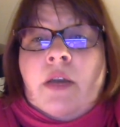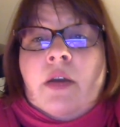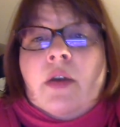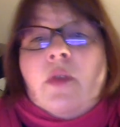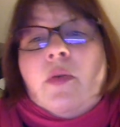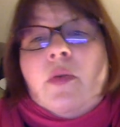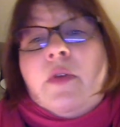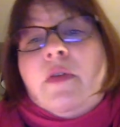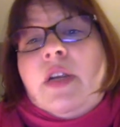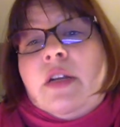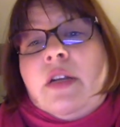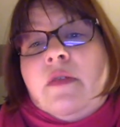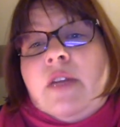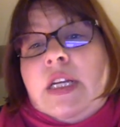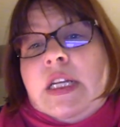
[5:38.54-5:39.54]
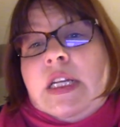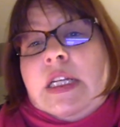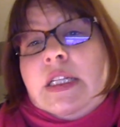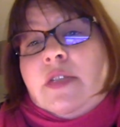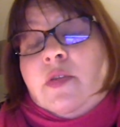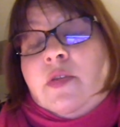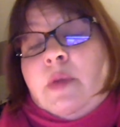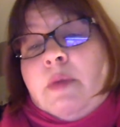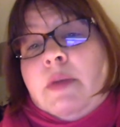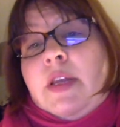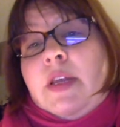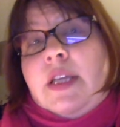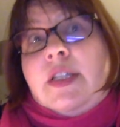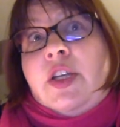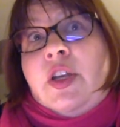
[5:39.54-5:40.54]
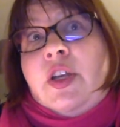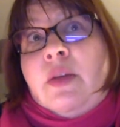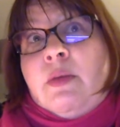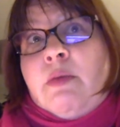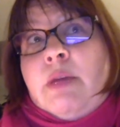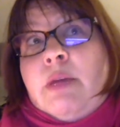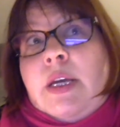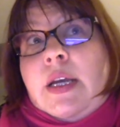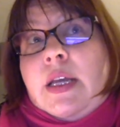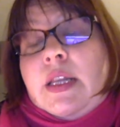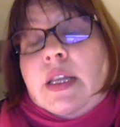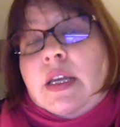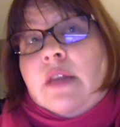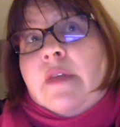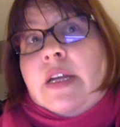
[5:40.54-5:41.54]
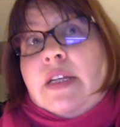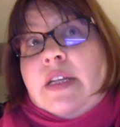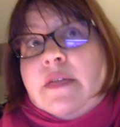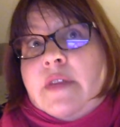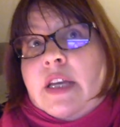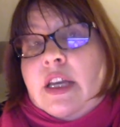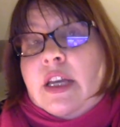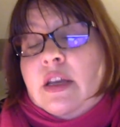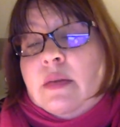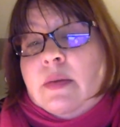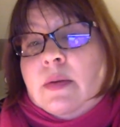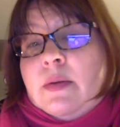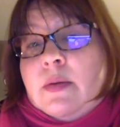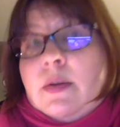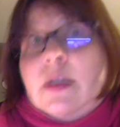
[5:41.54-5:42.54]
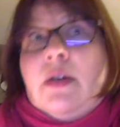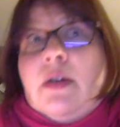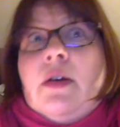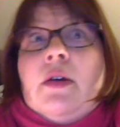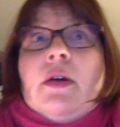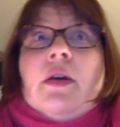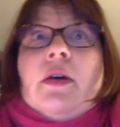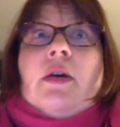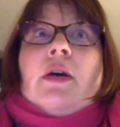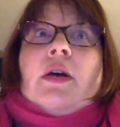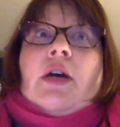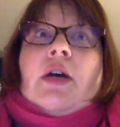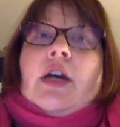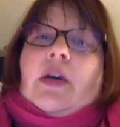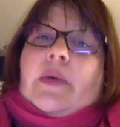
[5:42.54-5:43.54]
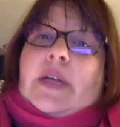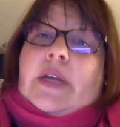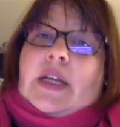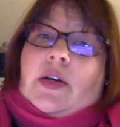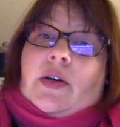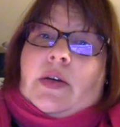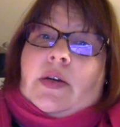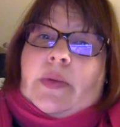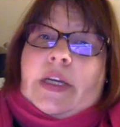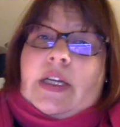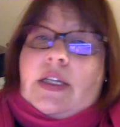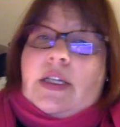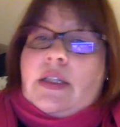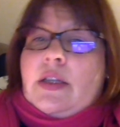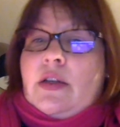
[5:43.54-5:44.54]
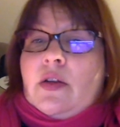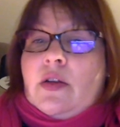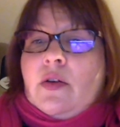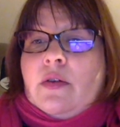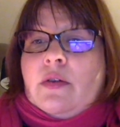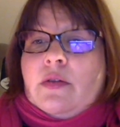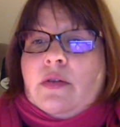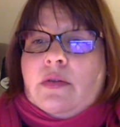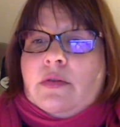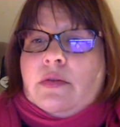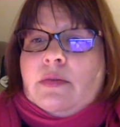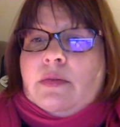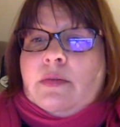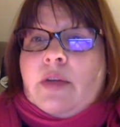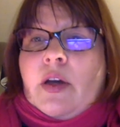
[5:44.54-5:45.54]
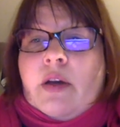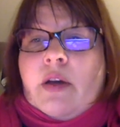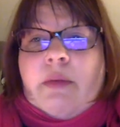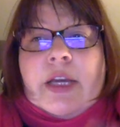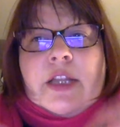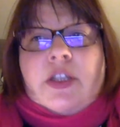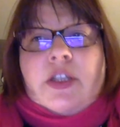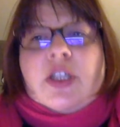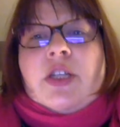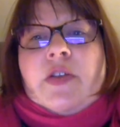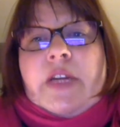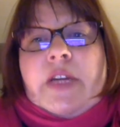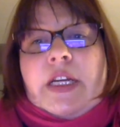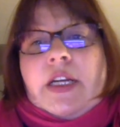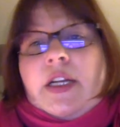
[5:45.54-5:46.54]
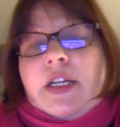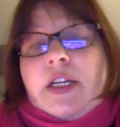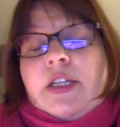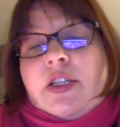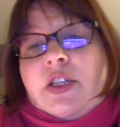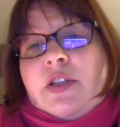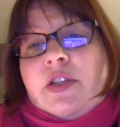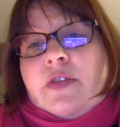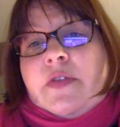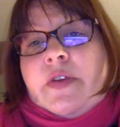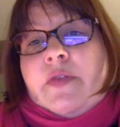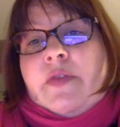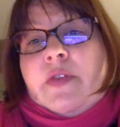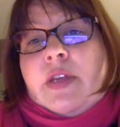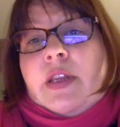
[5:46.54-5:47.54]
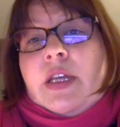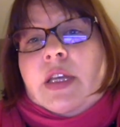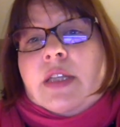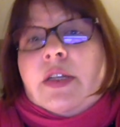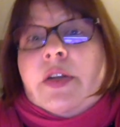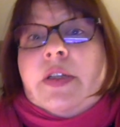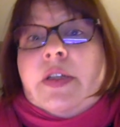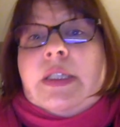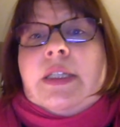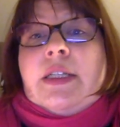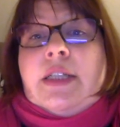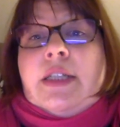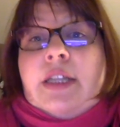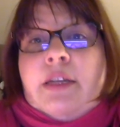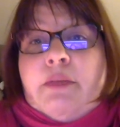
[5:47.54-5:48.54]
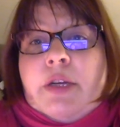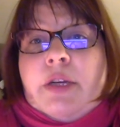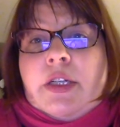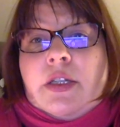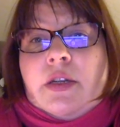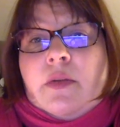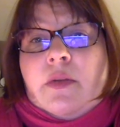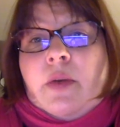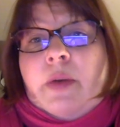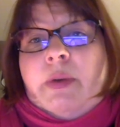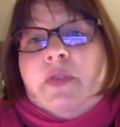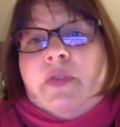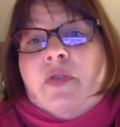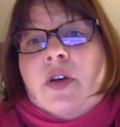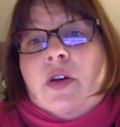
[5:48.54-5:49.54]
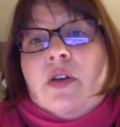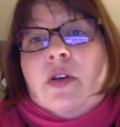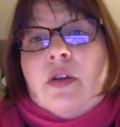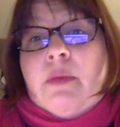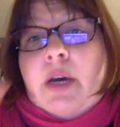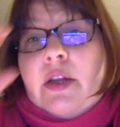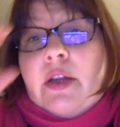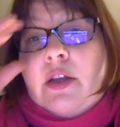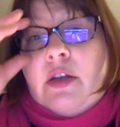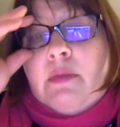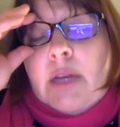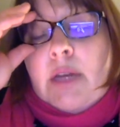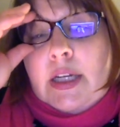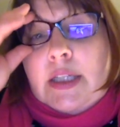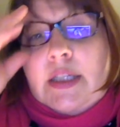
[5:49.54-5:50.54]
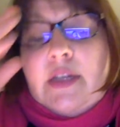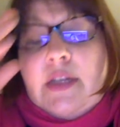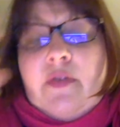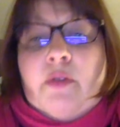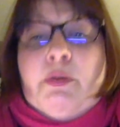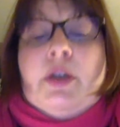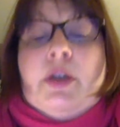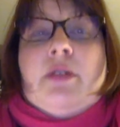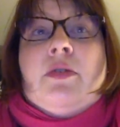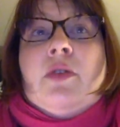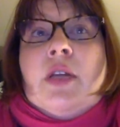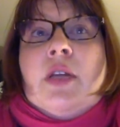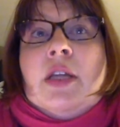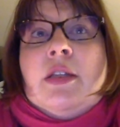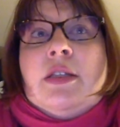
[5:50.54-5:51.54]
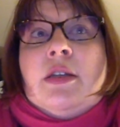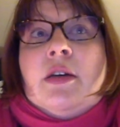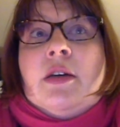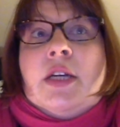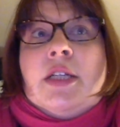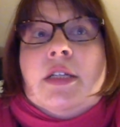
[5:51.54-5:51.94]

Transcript: We really, really need to remember there's a human being at the other end of the keyboard. Uh, we not we need to not kind of make the screen an excuse for everything. That's known as disinhibition, where we've forgotten about the humanity of the person on the other side.